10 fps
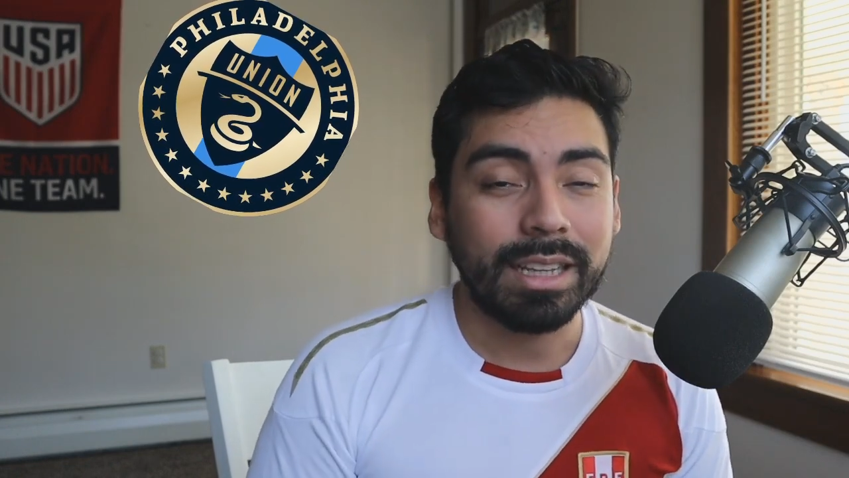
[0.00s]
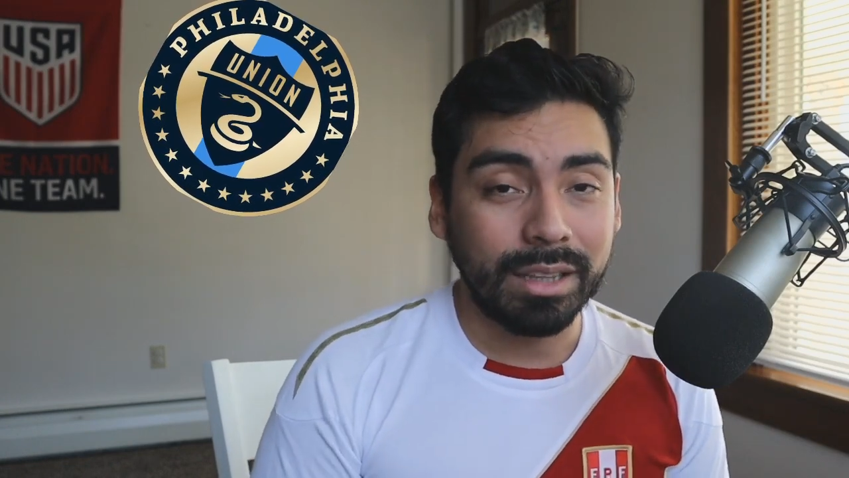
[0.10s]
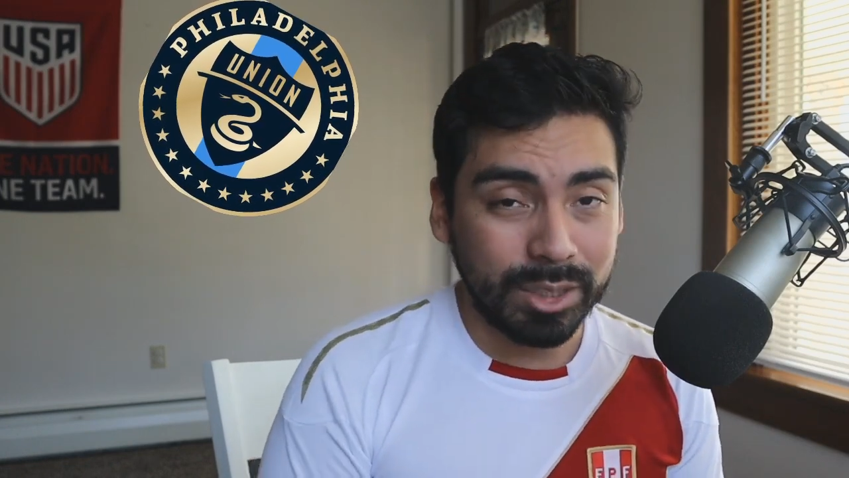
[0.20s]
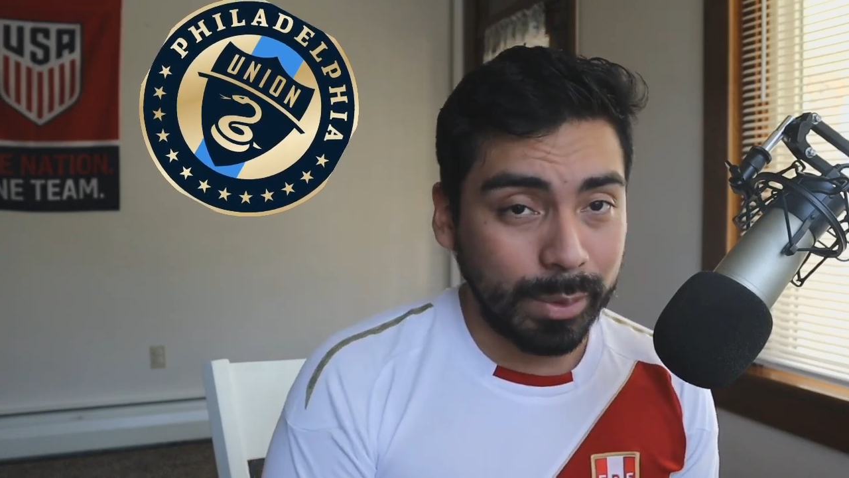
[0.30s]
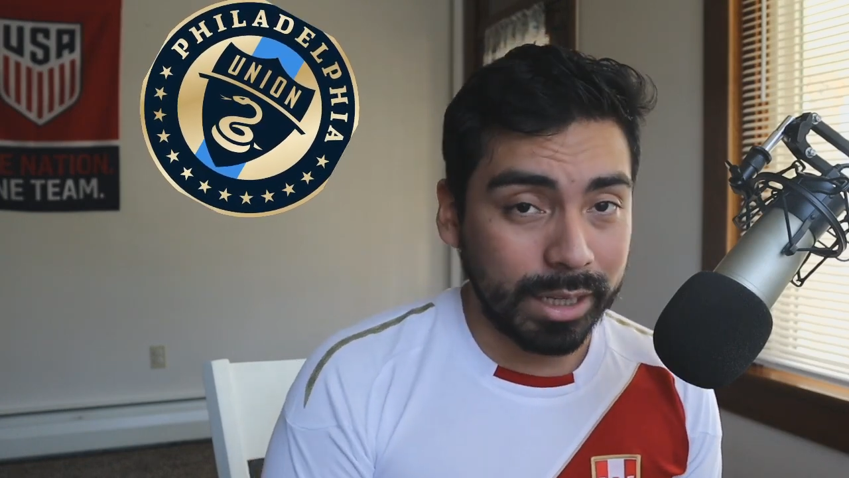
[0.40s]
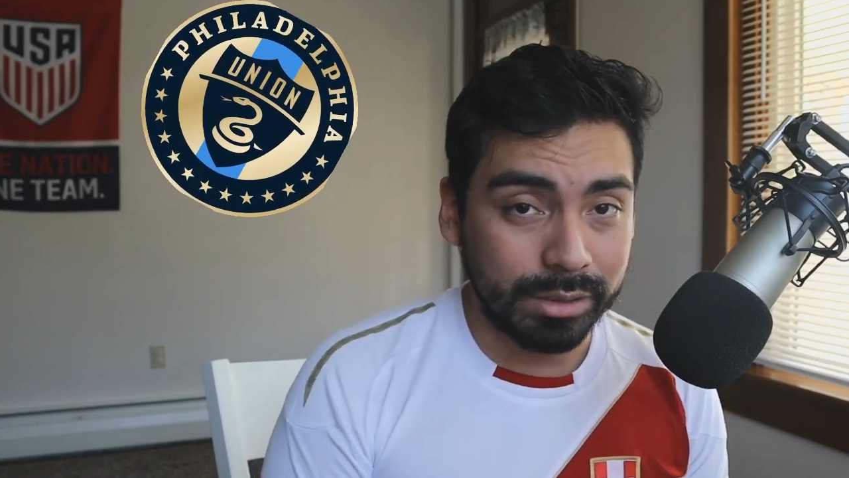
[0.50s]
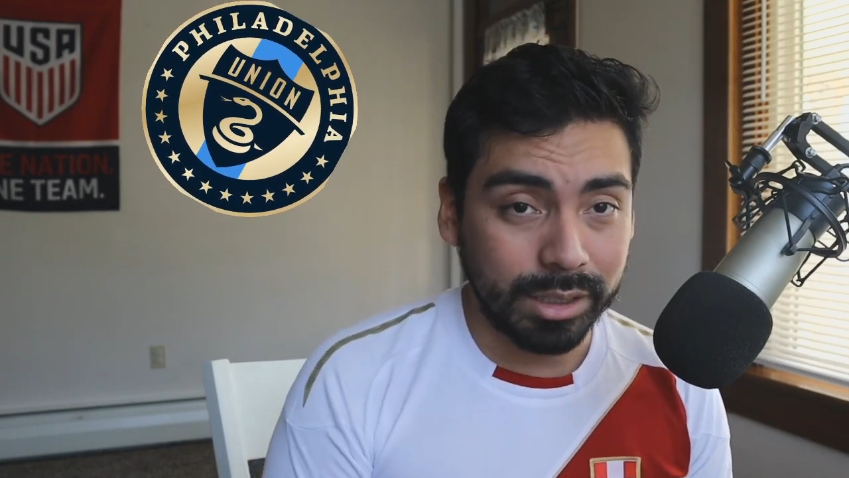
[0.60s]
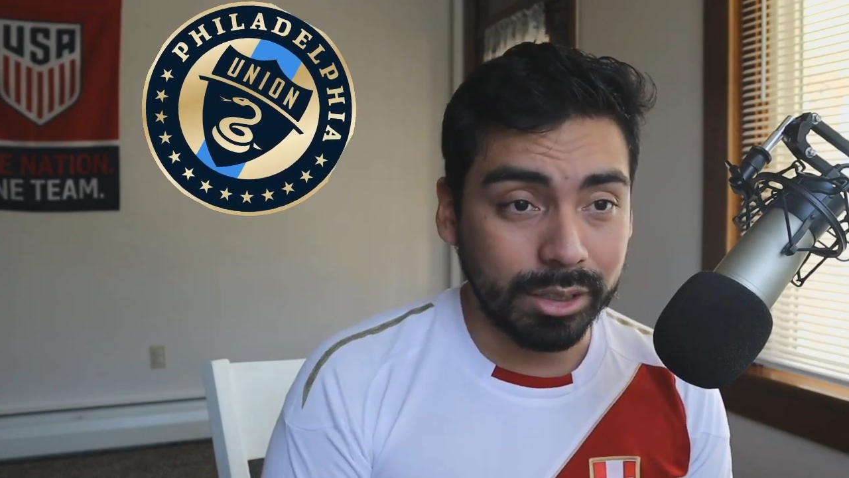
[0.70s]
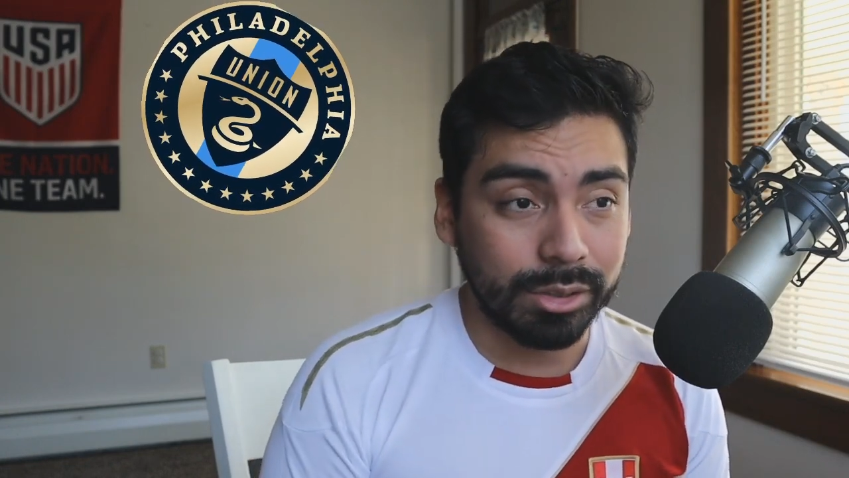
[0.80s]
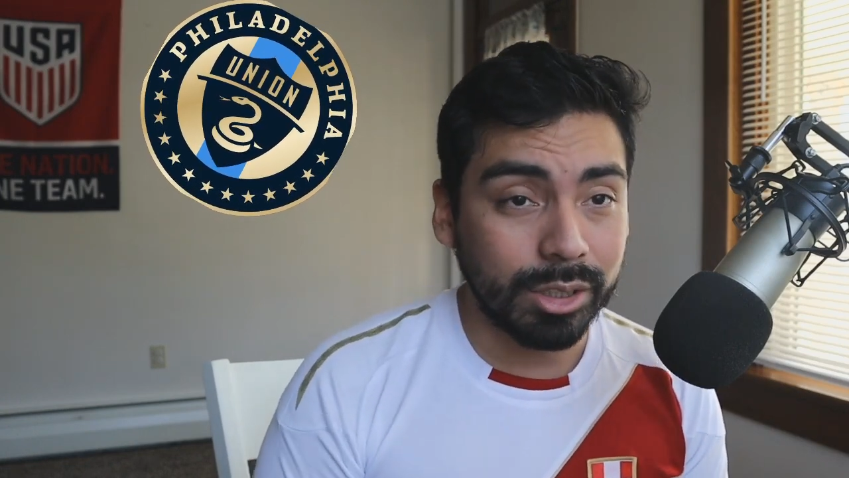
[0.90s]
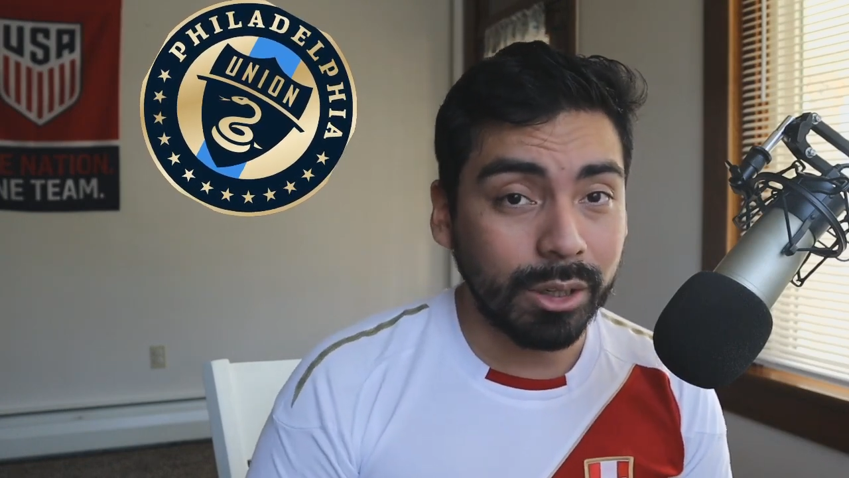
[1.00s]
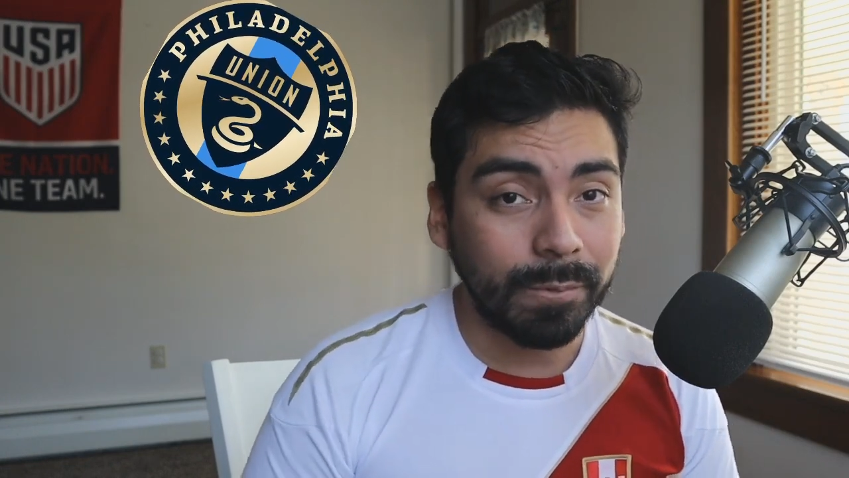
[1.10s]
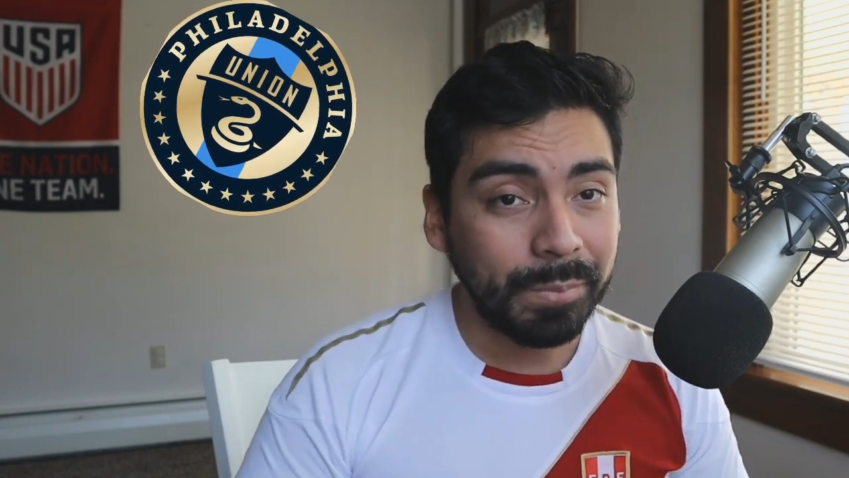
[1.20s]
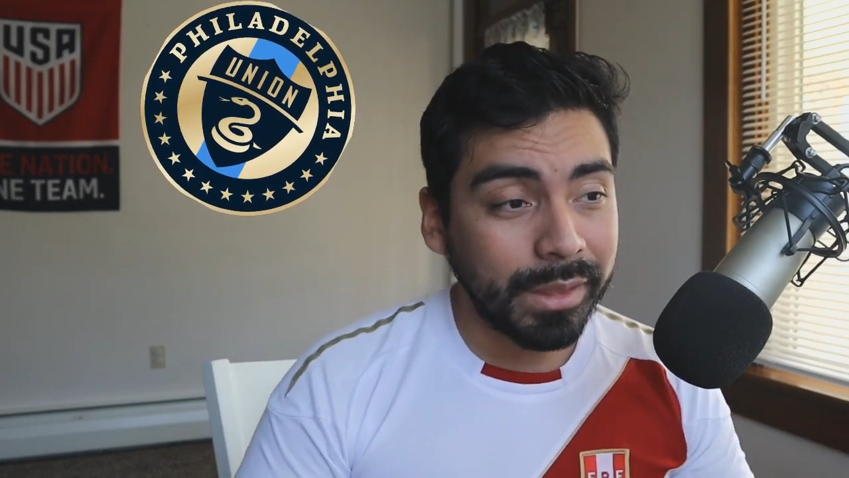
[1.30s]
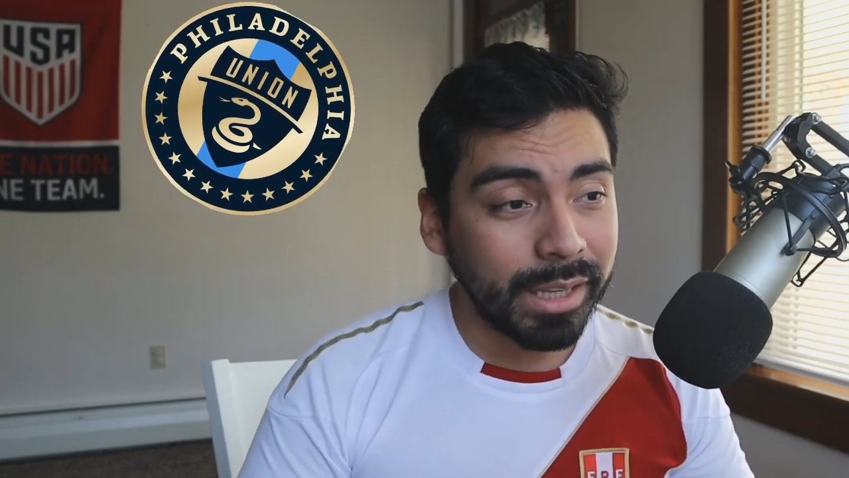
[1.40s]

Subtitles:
this past year. So